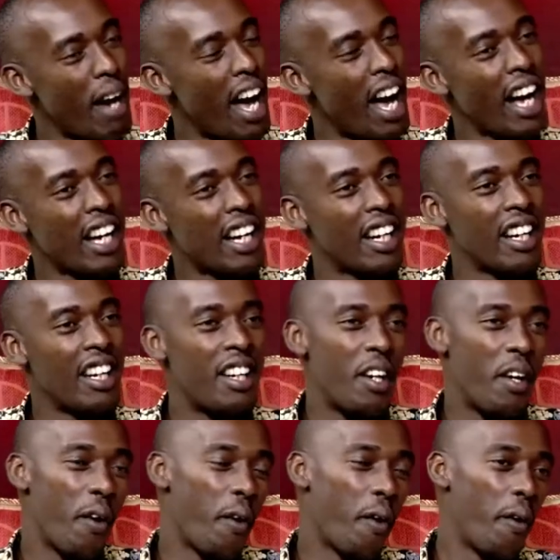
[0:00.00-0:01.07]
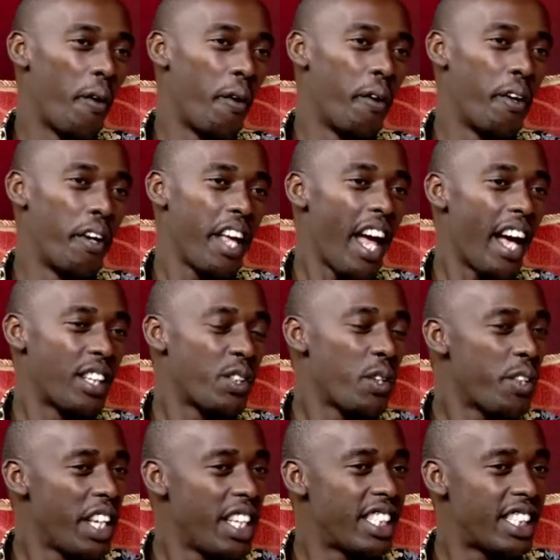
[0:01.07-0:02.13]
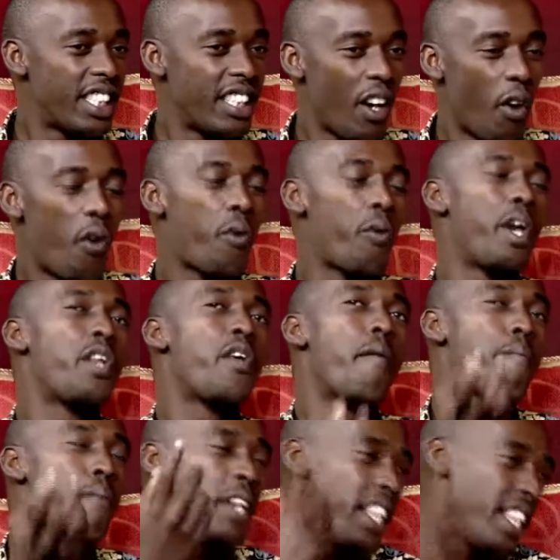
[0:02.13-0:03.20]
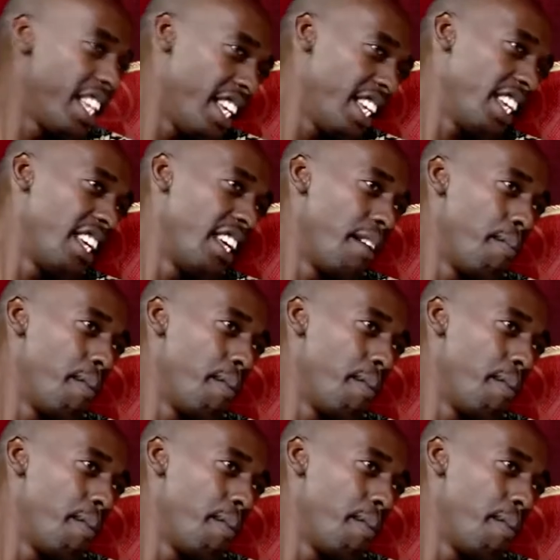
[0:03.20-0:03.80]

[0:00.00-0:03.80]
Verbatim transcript: back, or when you're breathing,